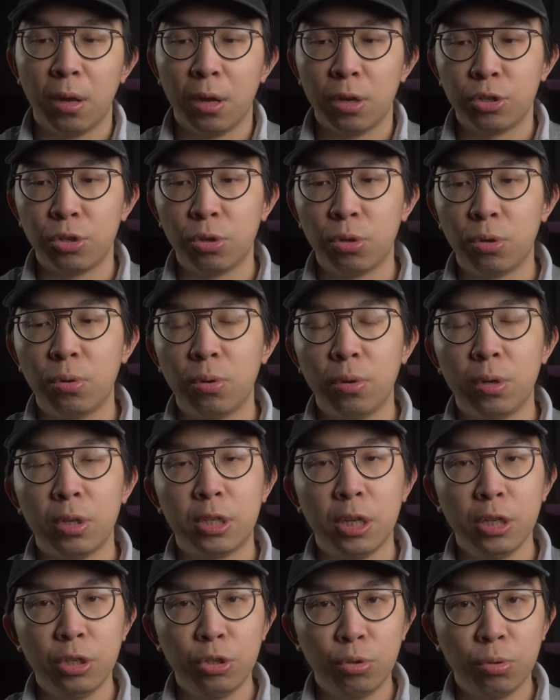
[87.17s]
So
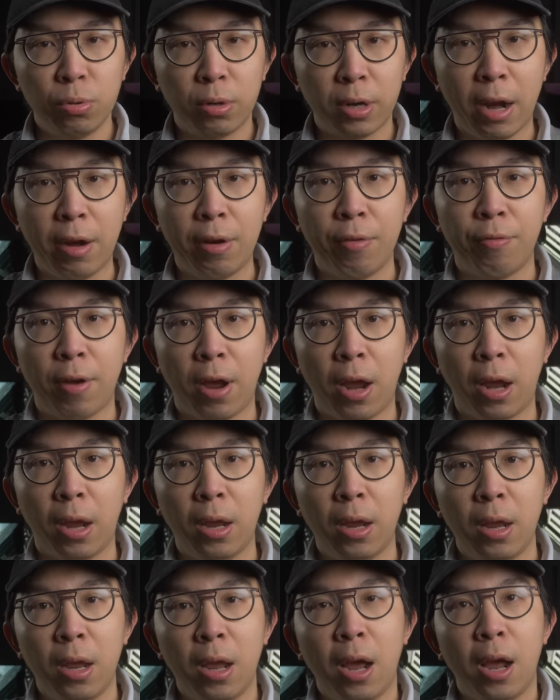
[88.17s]
just to
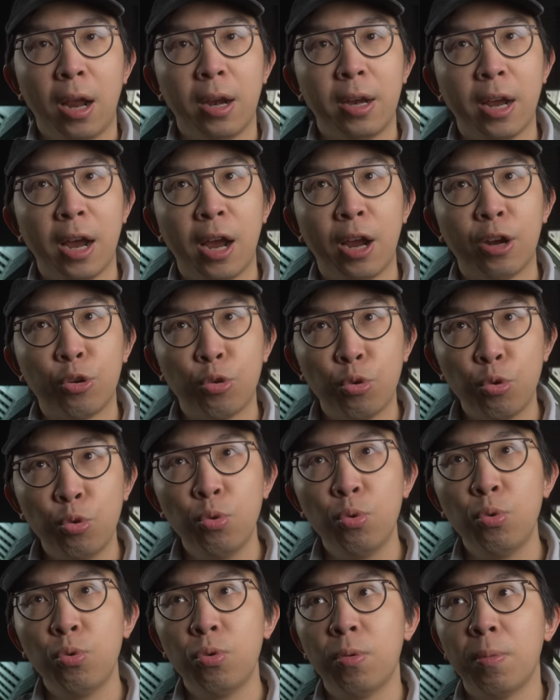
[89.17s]
clarify, there are
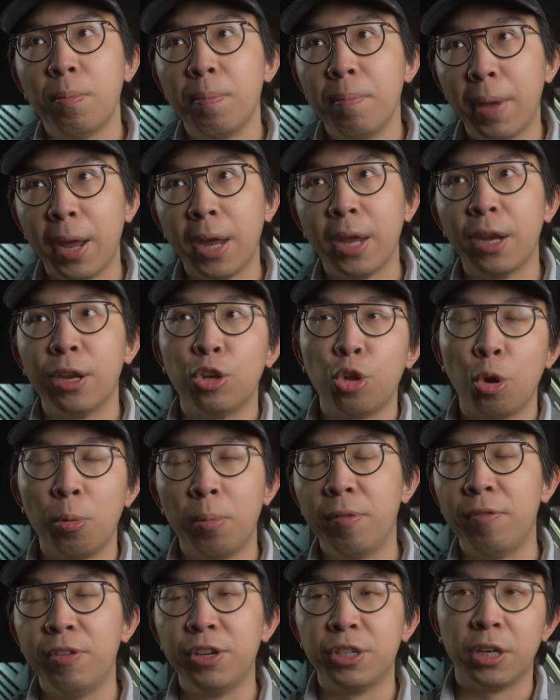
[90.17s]
two main
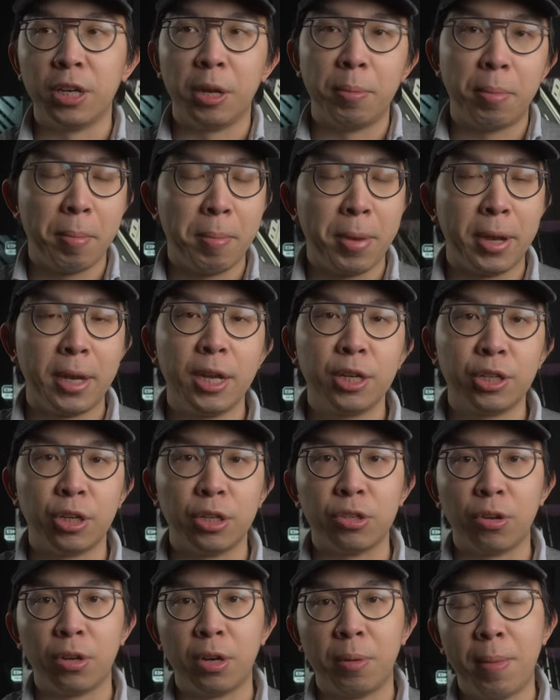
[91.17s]
Dolby Vision
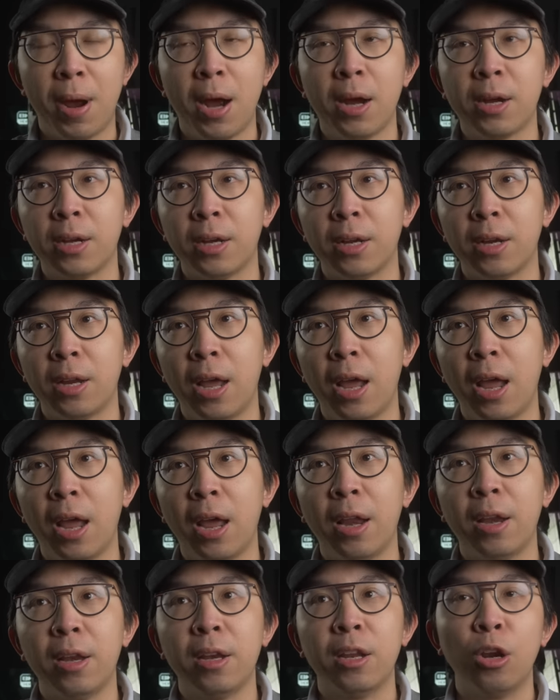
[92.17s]
implementations on the market,
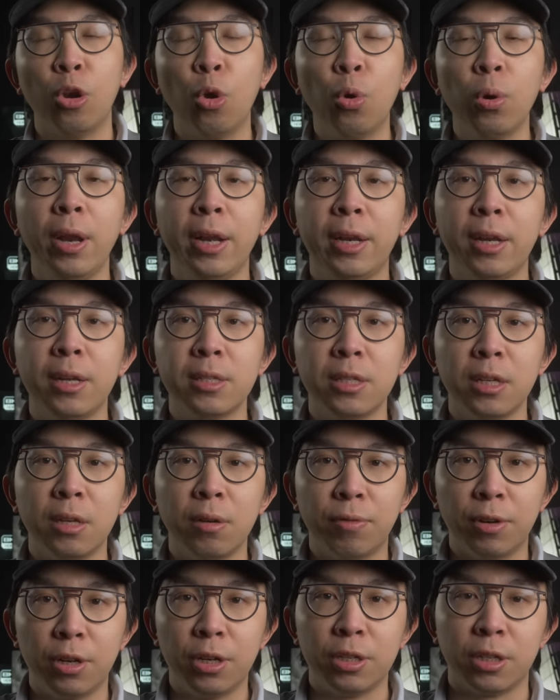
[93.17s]
and the low
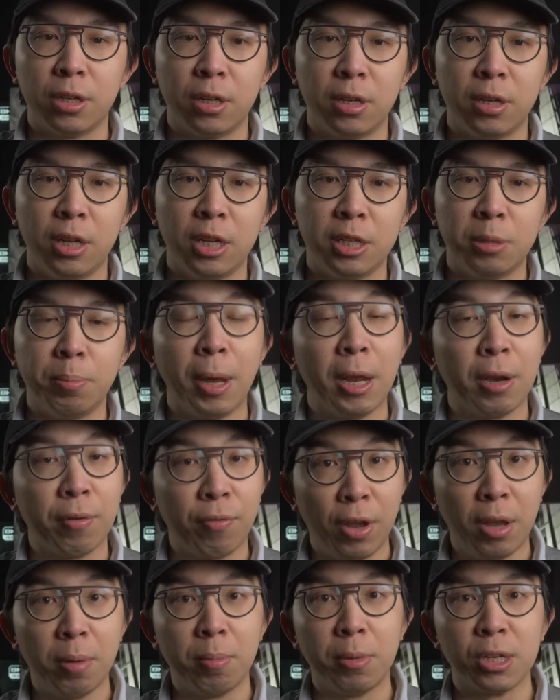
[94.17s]
latency version is made
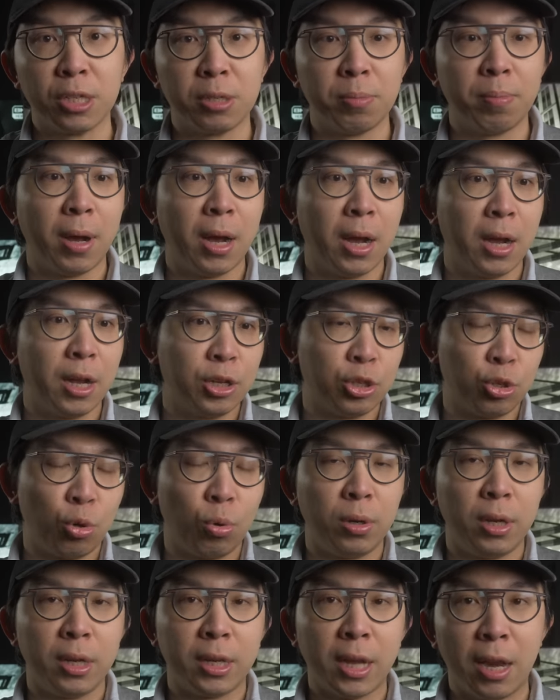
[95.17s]
famous by
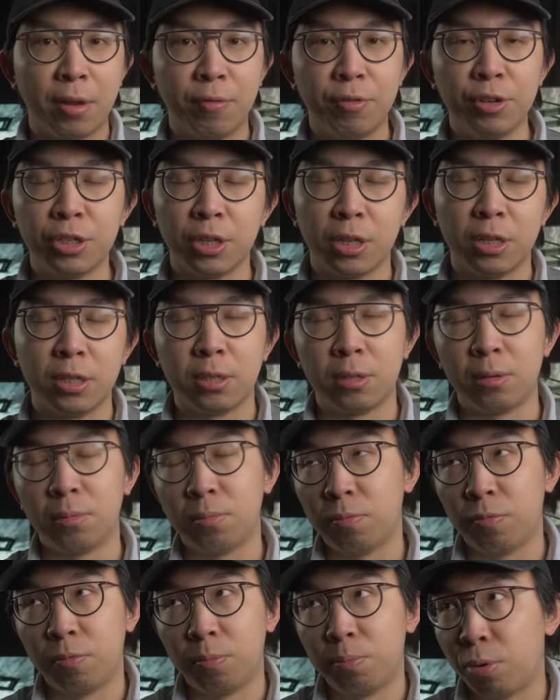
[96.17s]
Sony televisions,
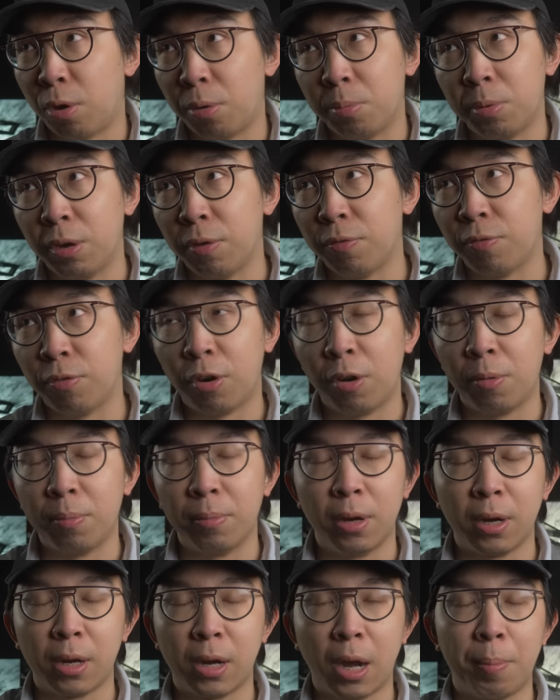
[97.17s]
probably
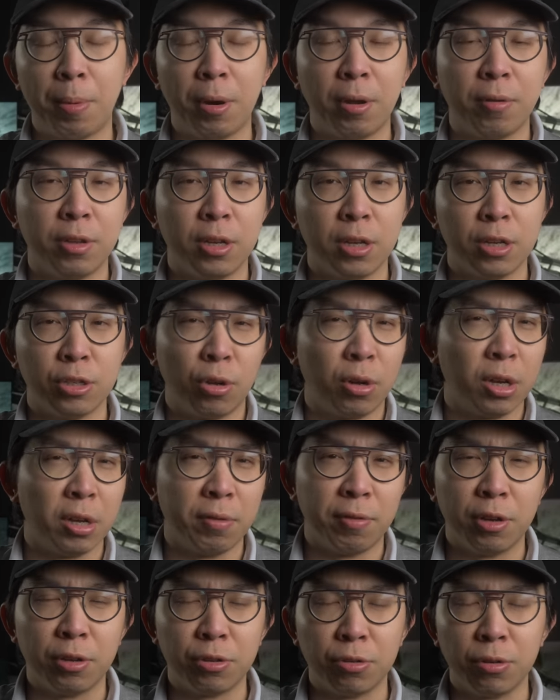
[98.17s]
from a couple of years or
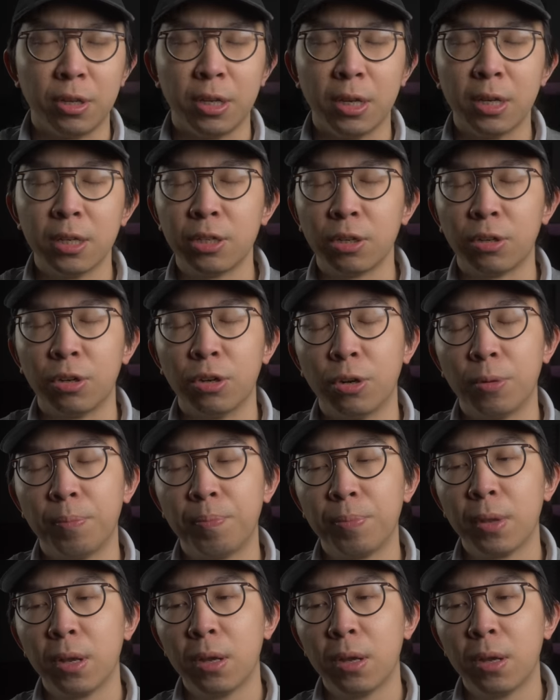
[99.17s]
even 3 years ago.